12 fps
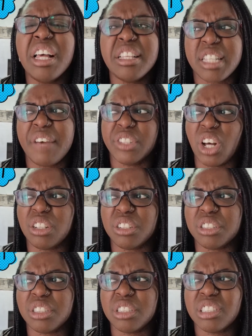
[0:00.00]

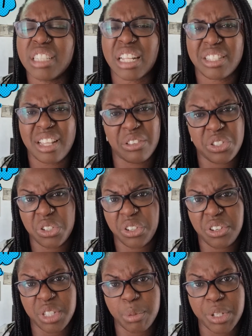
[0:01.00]
$7? That sounds too
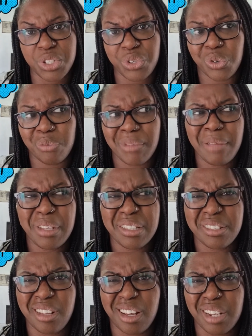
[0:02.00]
good to be true. Maybe it's
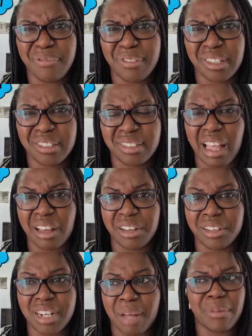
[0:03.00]
not even that
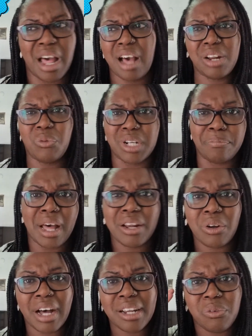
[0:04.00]
good.
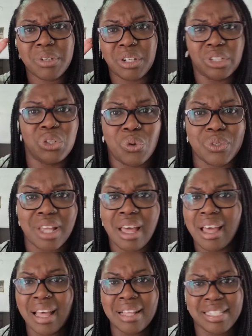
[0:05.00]
I don't want to lose
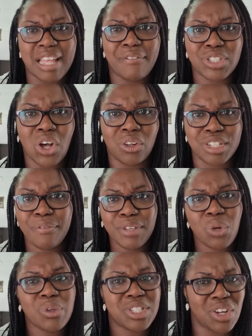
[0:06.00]
$7, even
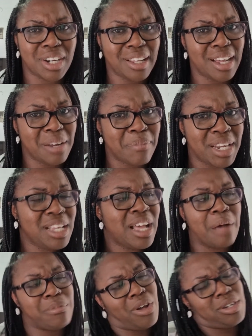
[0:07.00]
though it's not a lot of money.
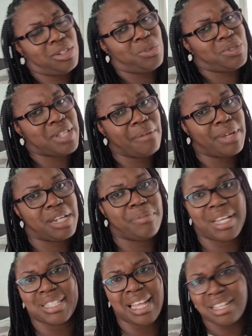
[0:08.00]
I'm not going to lose that money
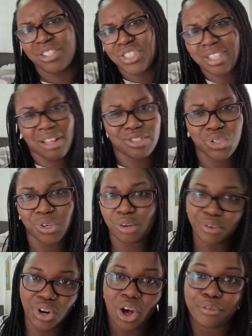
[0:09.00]
because it just sounds too good
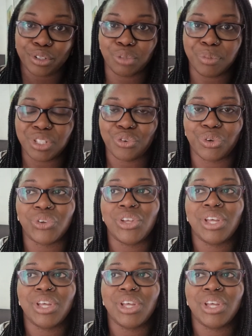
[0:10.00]
of an offer to be true.